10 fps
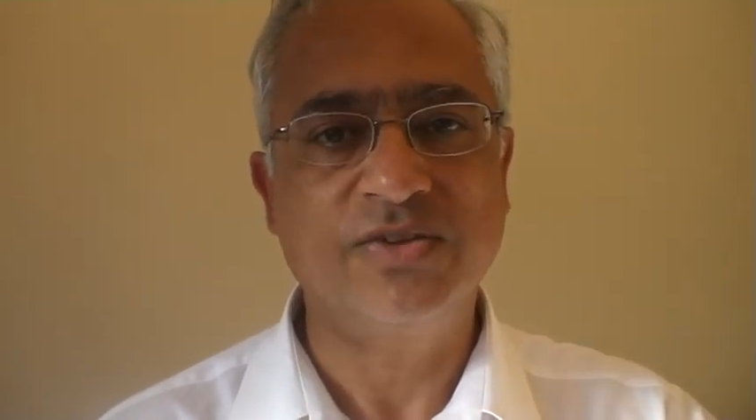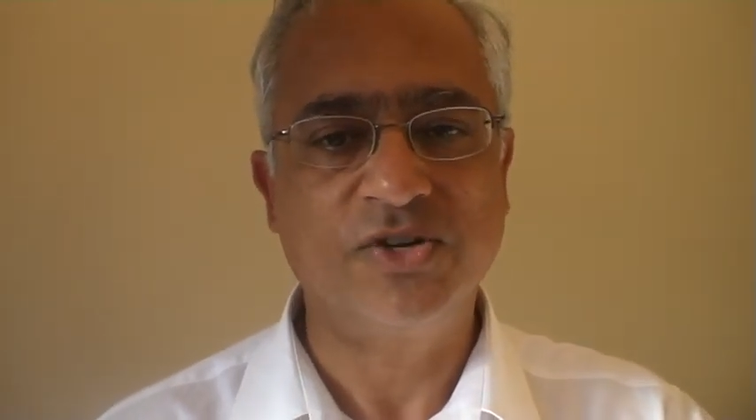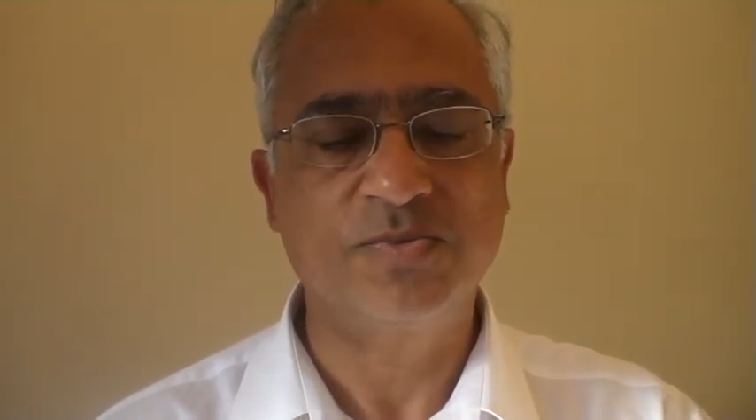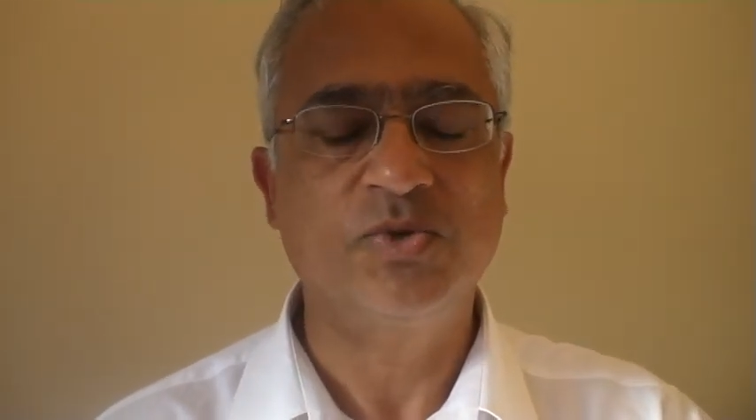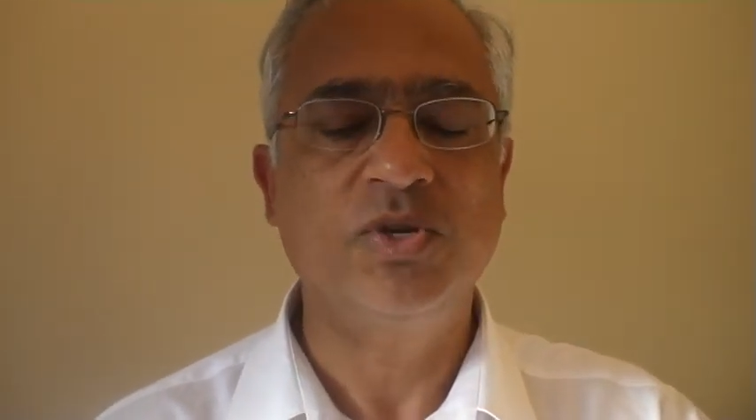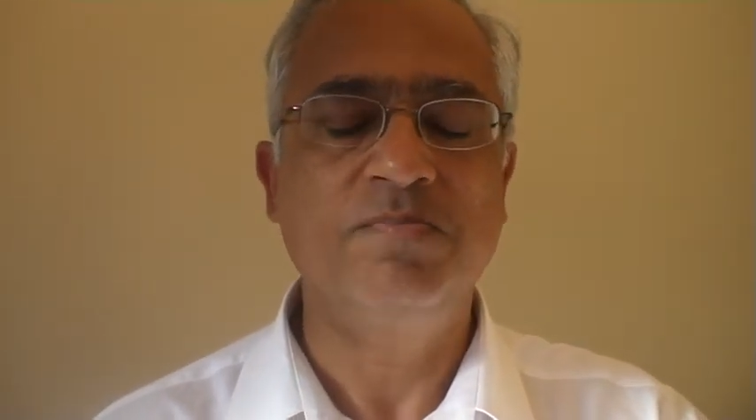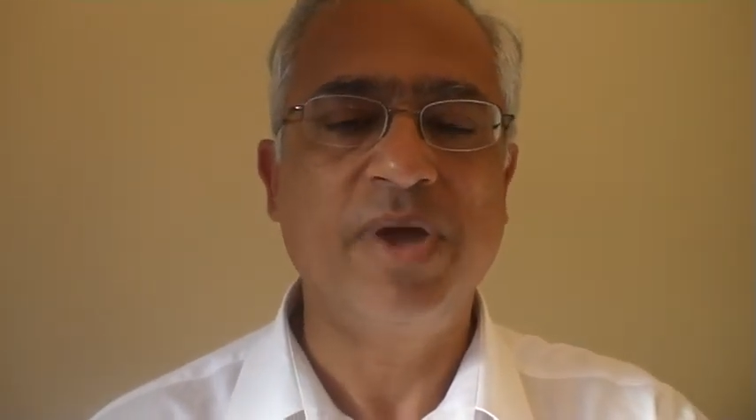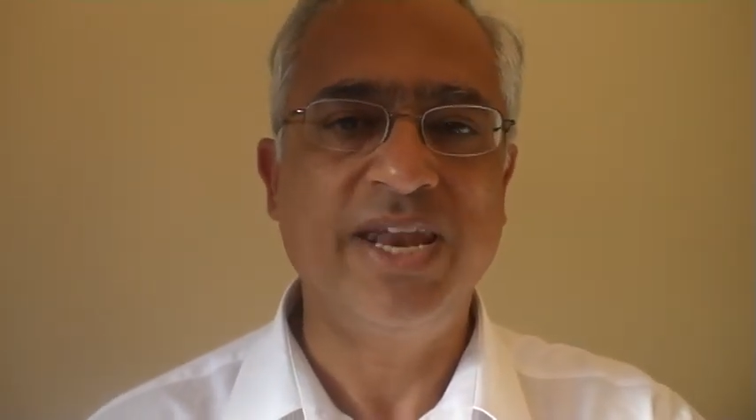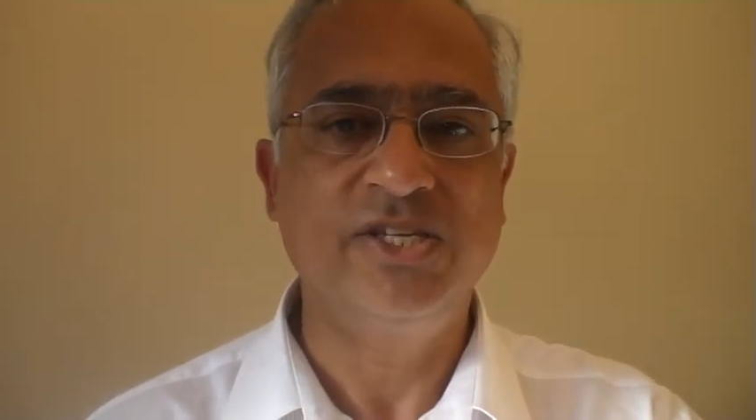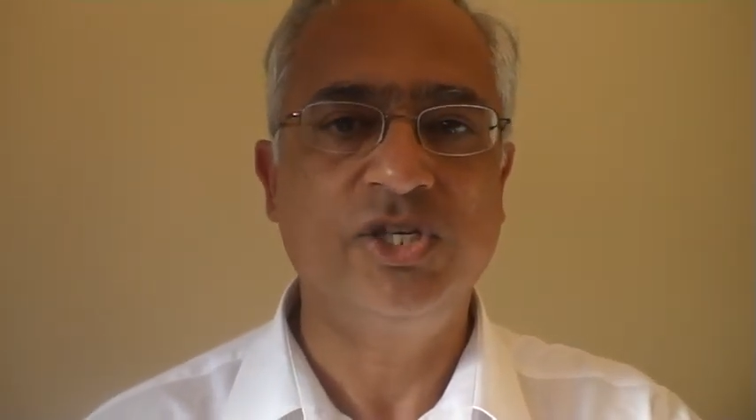difference between
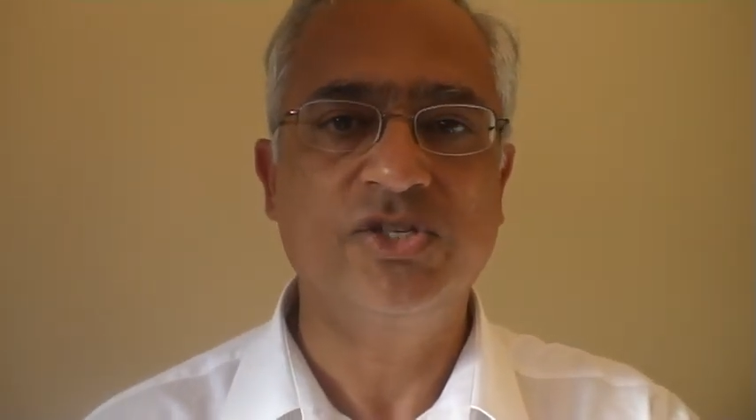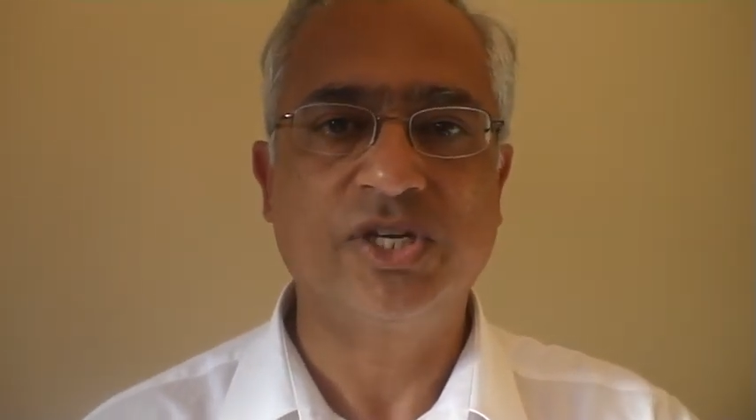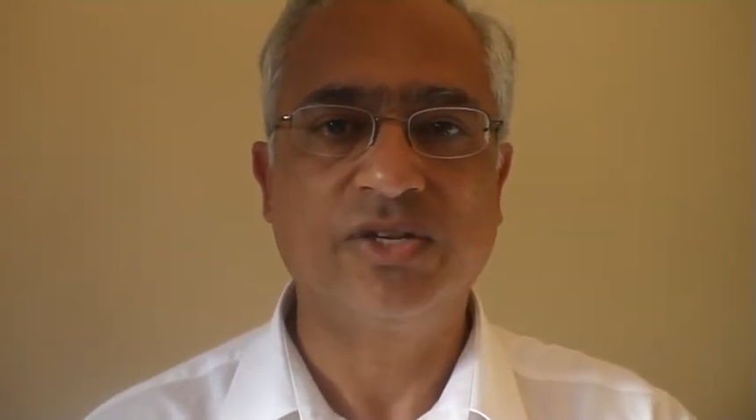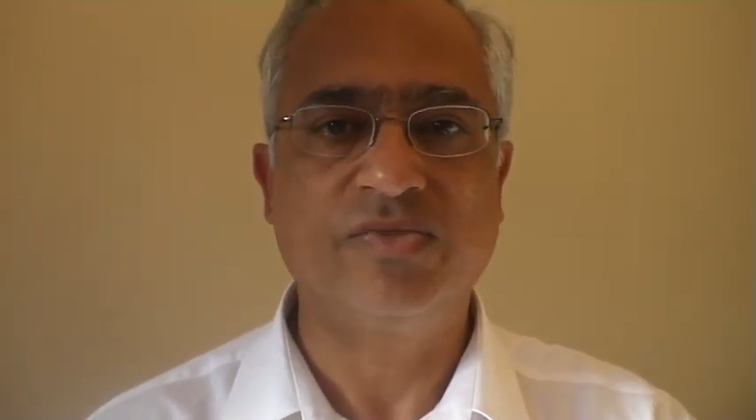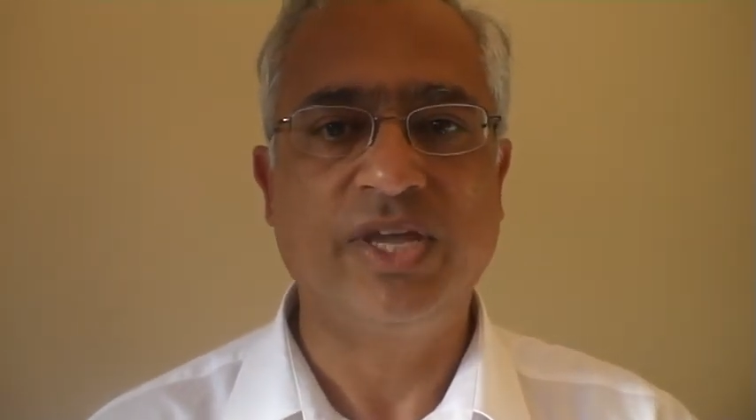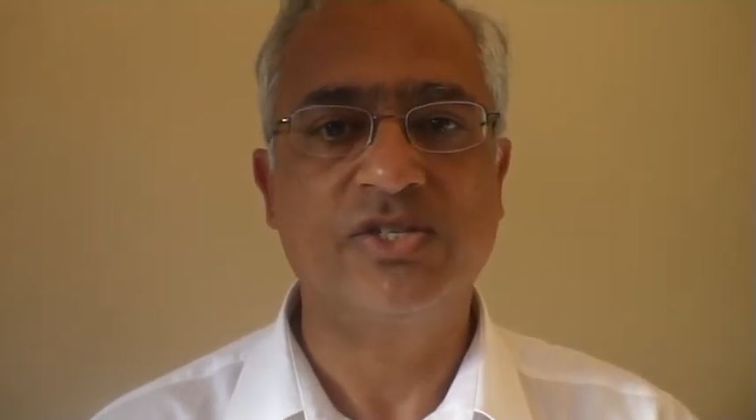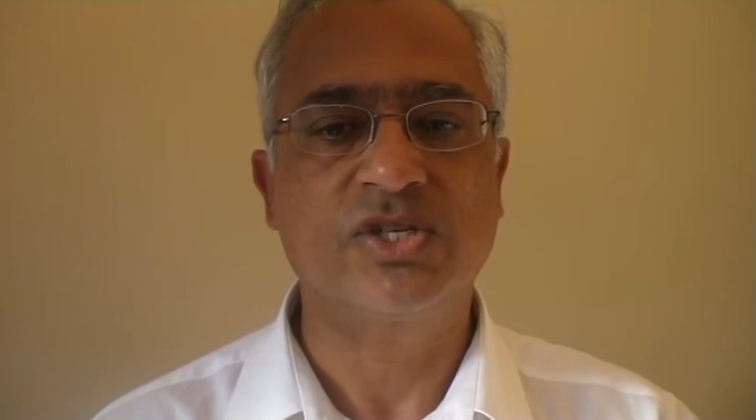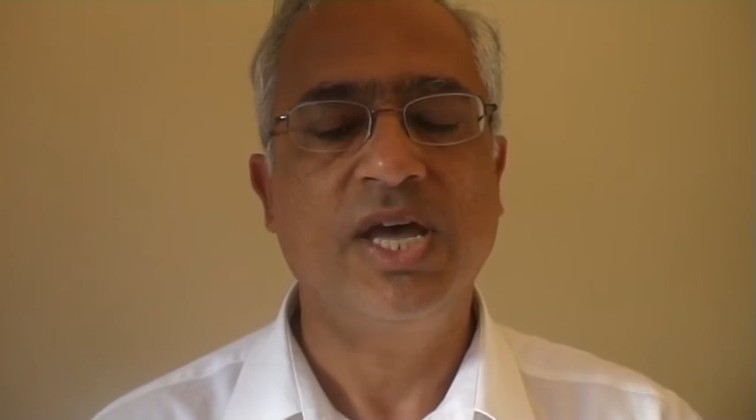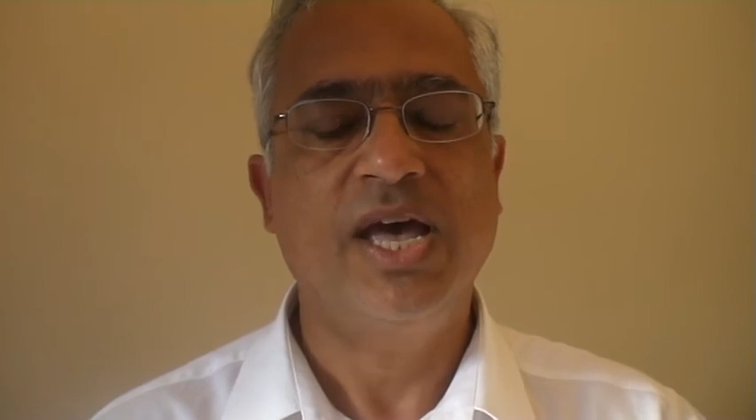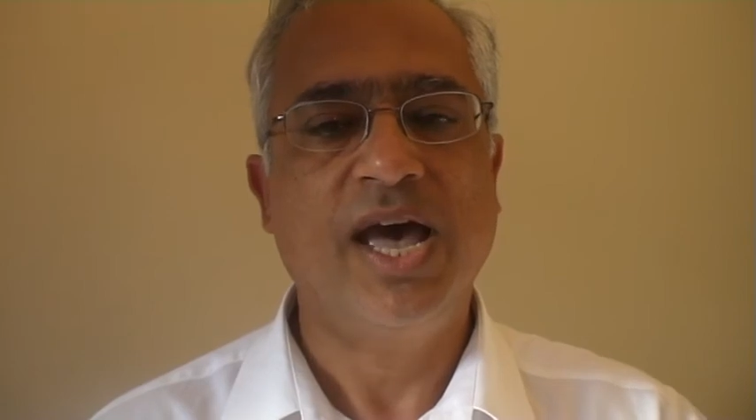managing certain
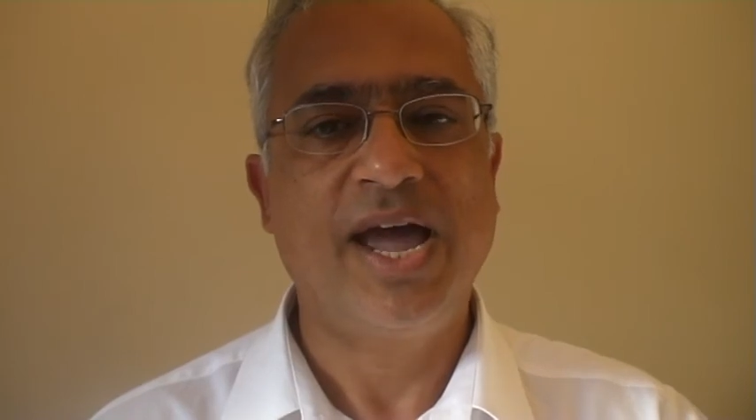things